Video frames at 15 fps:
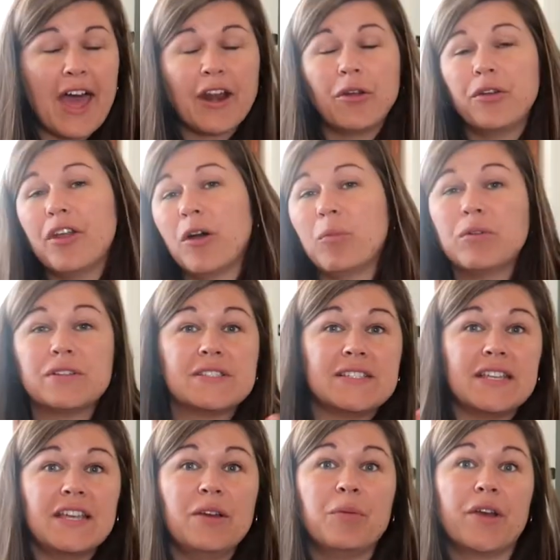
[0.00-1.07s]
I don't know, we'll
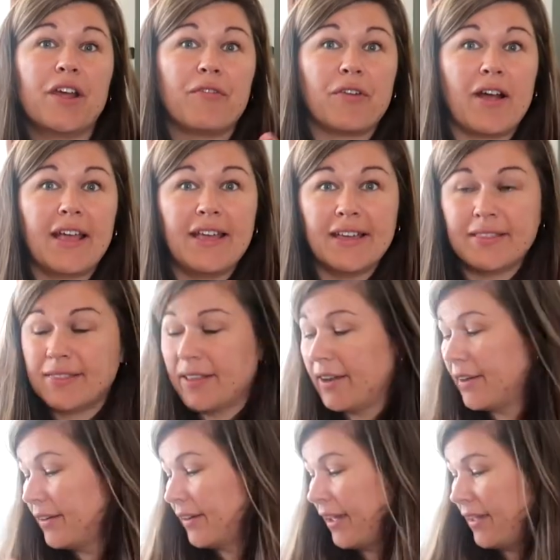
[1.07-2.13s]
see whenever I get
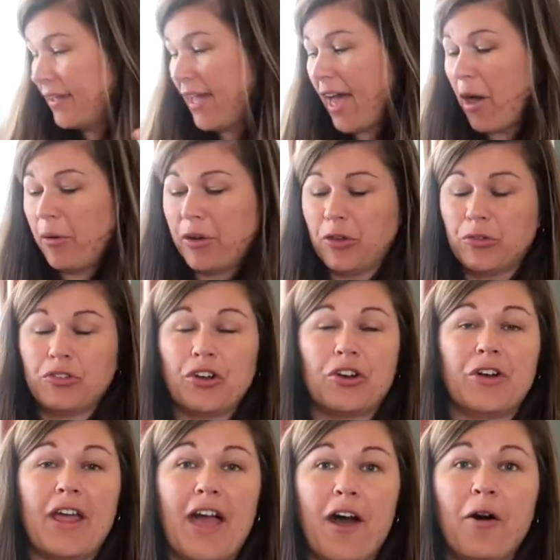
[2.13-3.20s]
there like how it'll
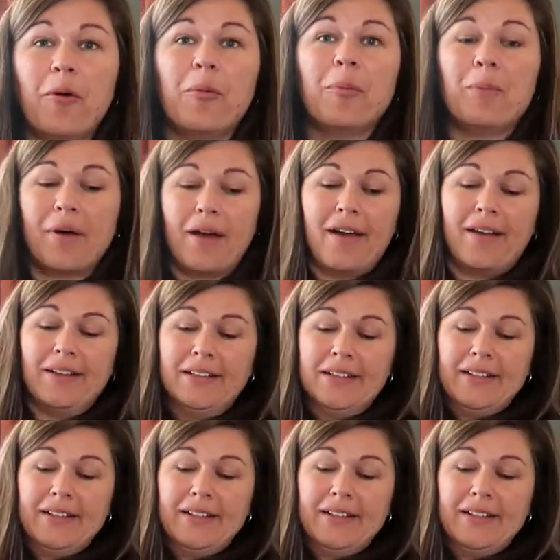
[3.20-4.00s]
turn out, but